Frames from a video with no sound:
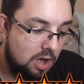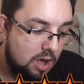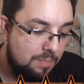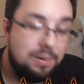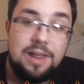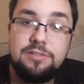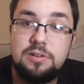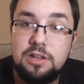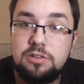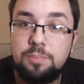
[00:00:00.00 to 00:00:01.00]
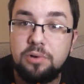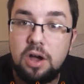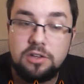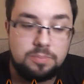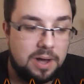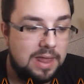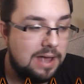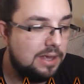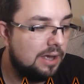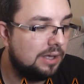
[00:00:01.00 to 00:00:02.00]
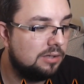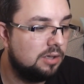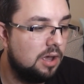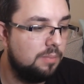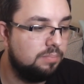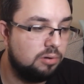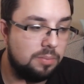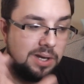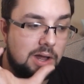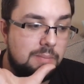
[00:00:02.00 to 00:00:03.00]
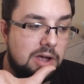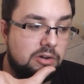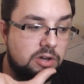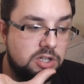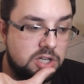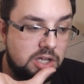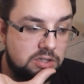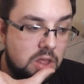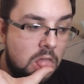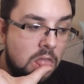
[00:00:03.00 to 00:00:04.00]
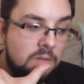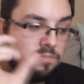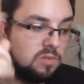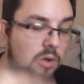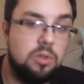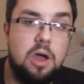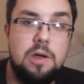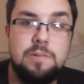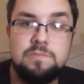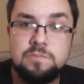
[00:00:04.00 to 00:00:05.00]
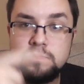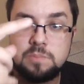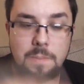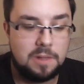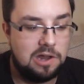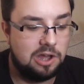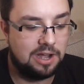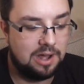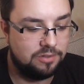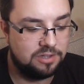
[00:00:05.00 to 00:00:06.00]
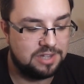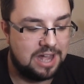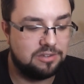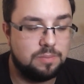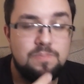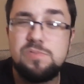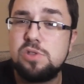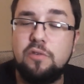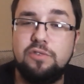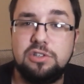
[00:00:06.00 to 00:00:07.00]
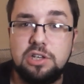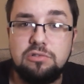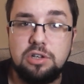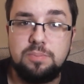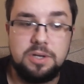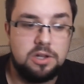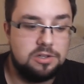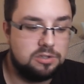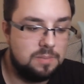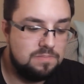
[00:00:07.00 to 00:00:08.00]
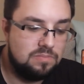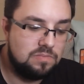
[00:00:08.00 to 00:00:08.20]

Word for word: Uh, pleasantly surprised by that. Yeah, I guess I probably like macaroni cheese. Although, I like how this adds, obviously, crispiness